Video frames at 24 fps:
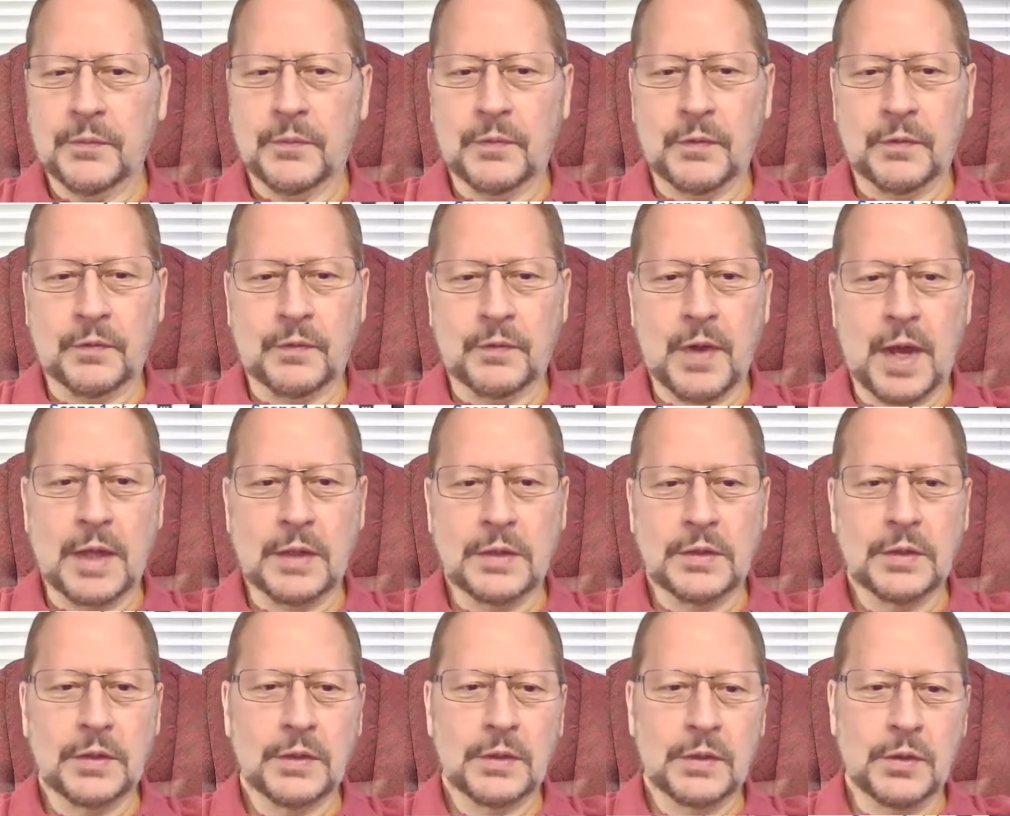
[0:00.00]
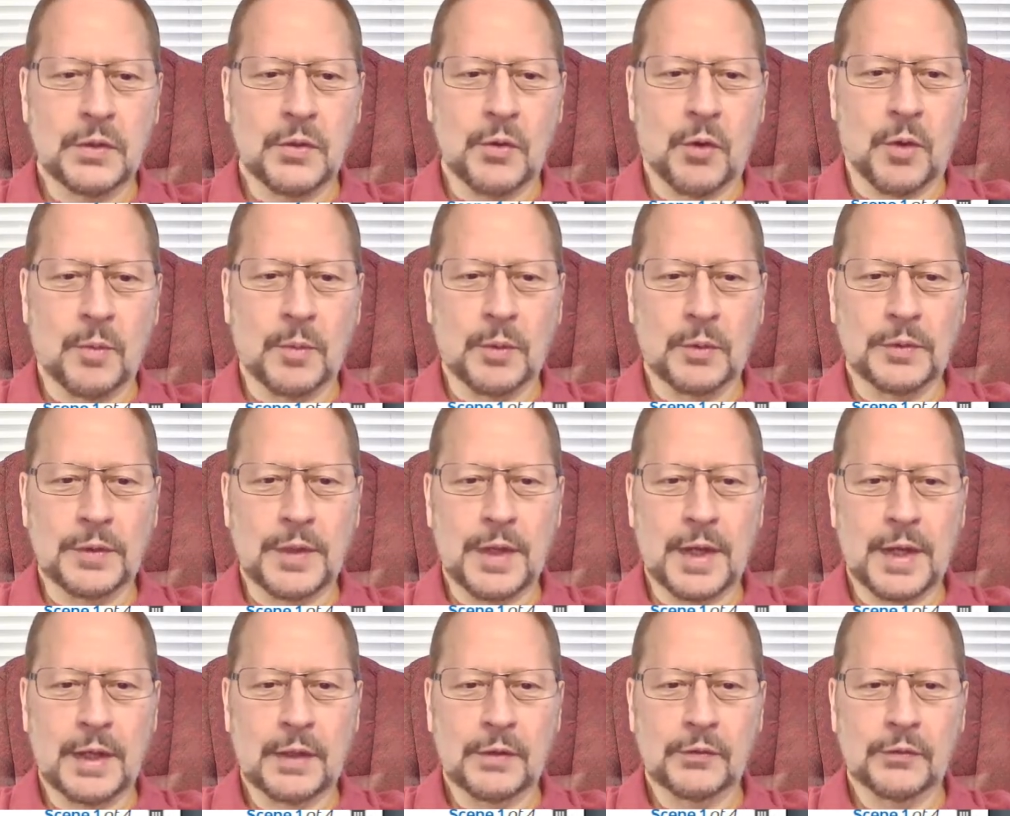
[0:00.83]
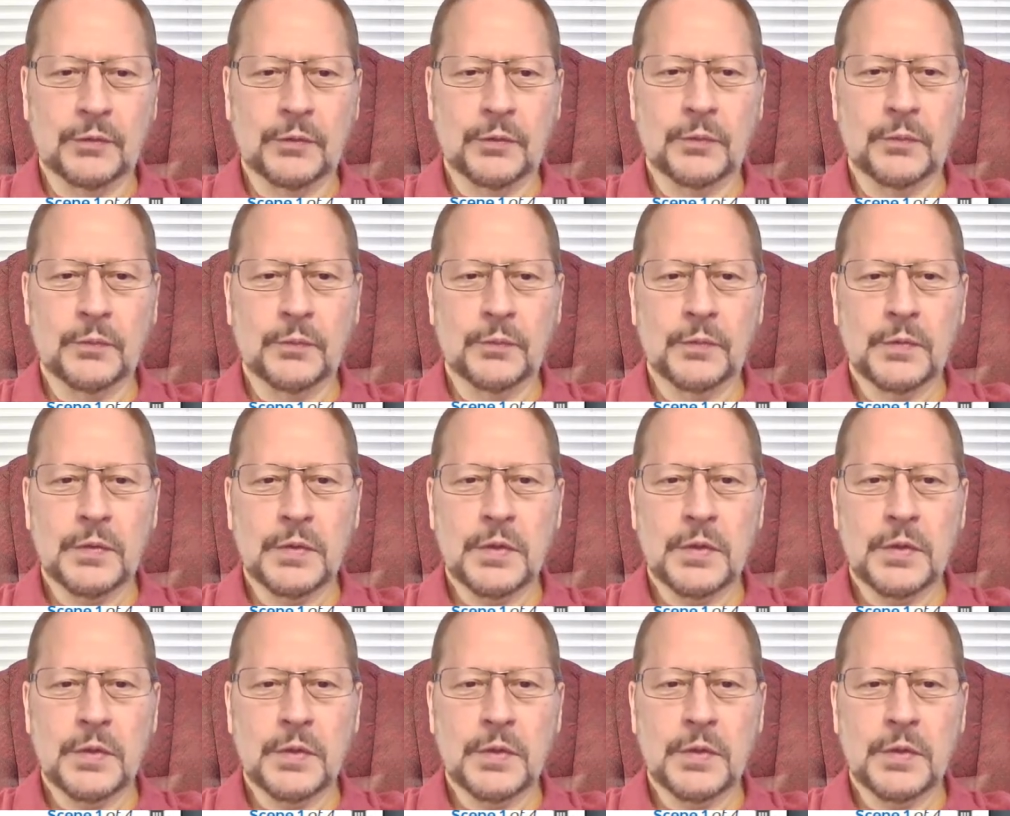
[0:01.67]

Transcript: We've got normal text,